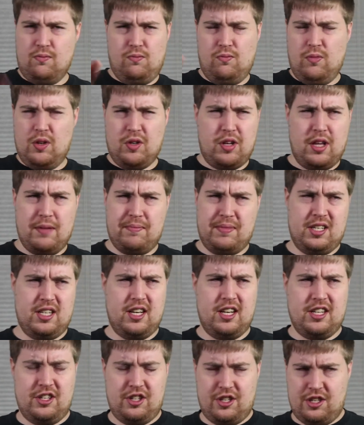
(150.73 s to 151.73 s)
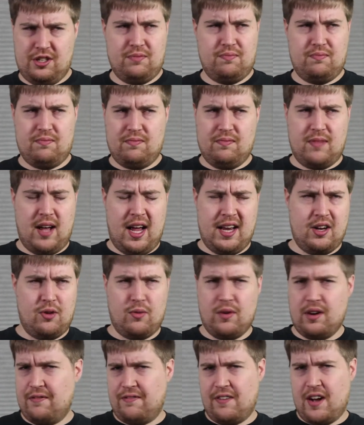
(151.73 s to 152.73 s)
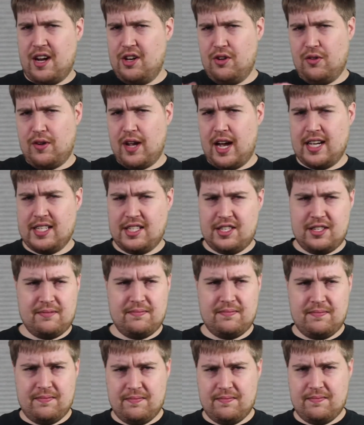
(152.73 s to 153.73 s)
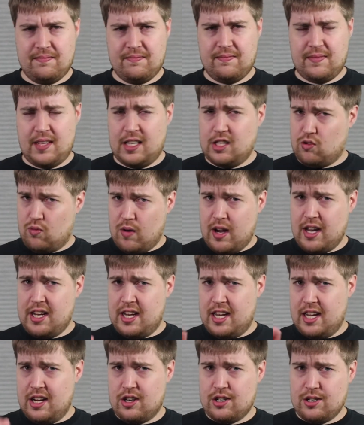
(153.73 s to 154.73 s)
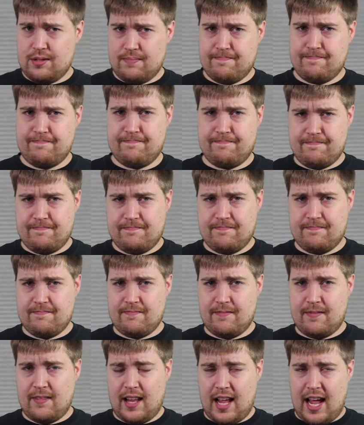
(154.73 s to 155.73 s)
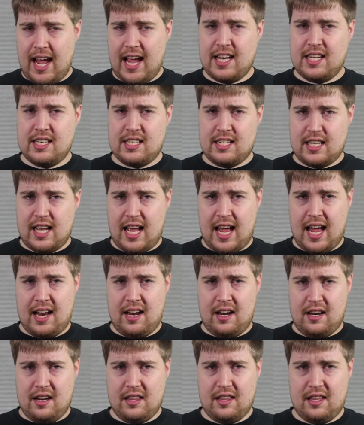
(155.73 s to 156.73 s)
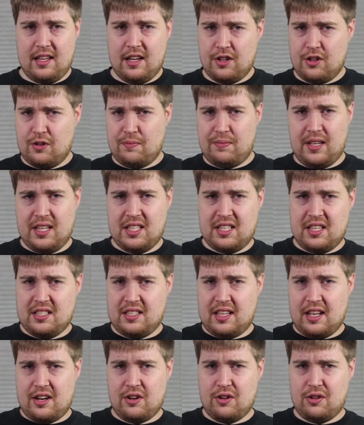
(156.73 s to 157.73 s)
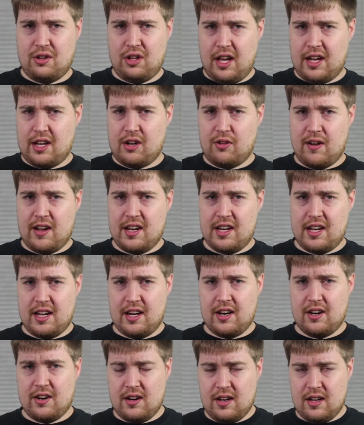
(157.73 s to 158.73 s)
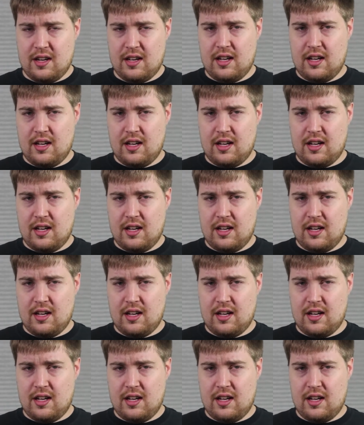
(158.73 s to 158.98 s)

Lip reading: We'll keep in touch. I know where to find you guys. It's right here. And at the other places that are like right here.